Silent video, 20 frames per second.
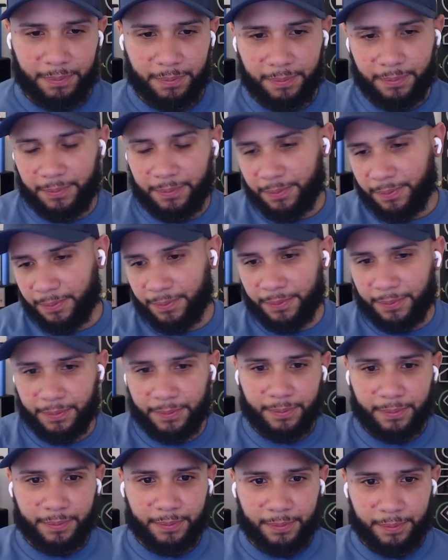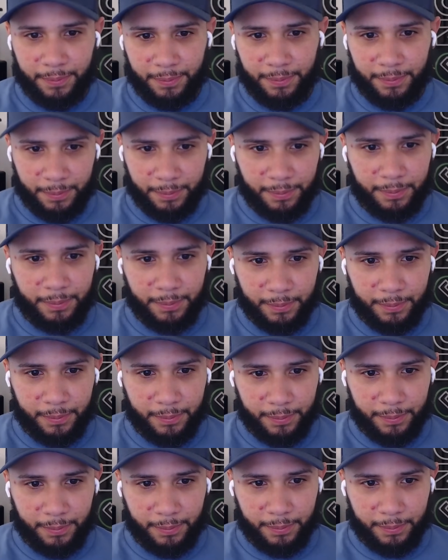
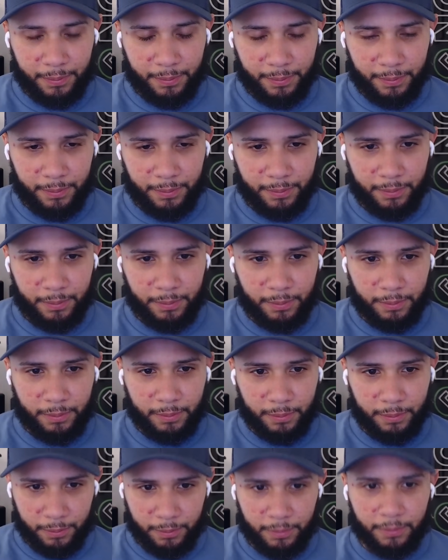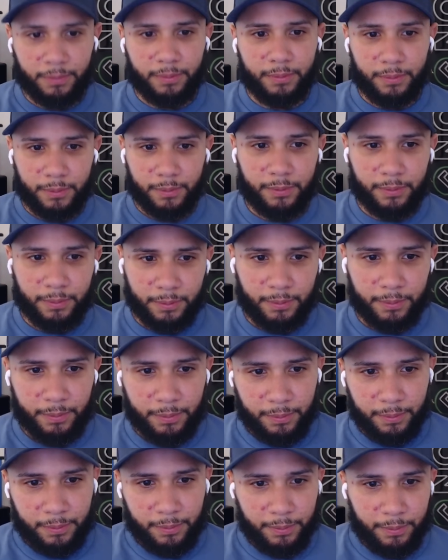
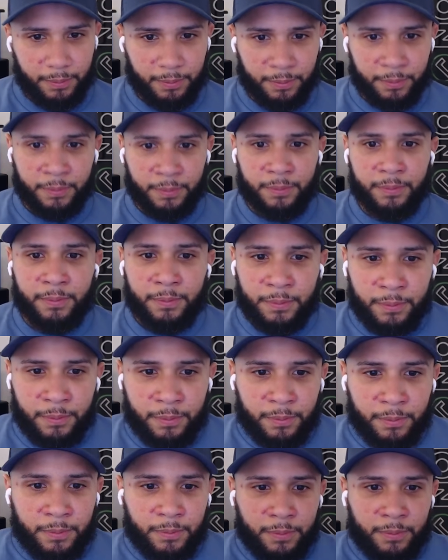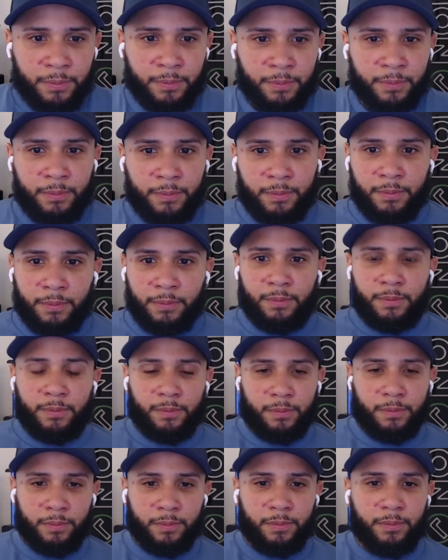
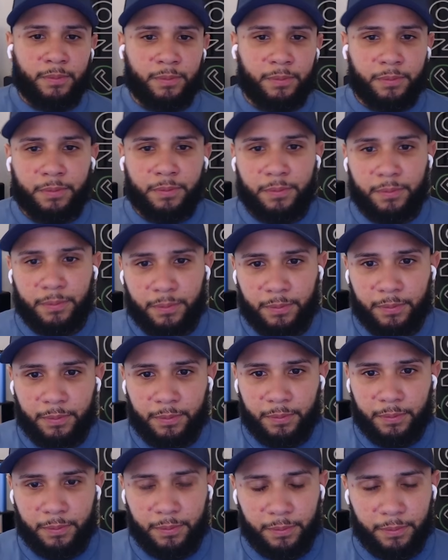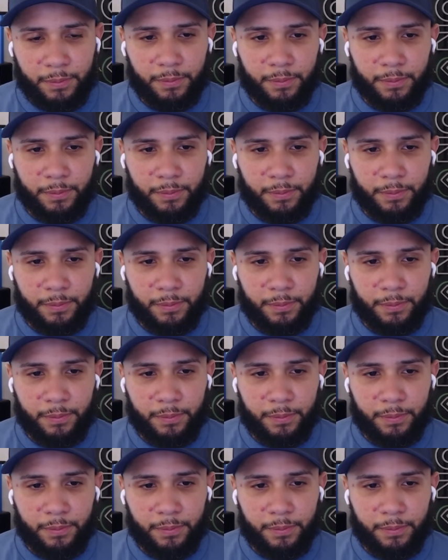(not speaking)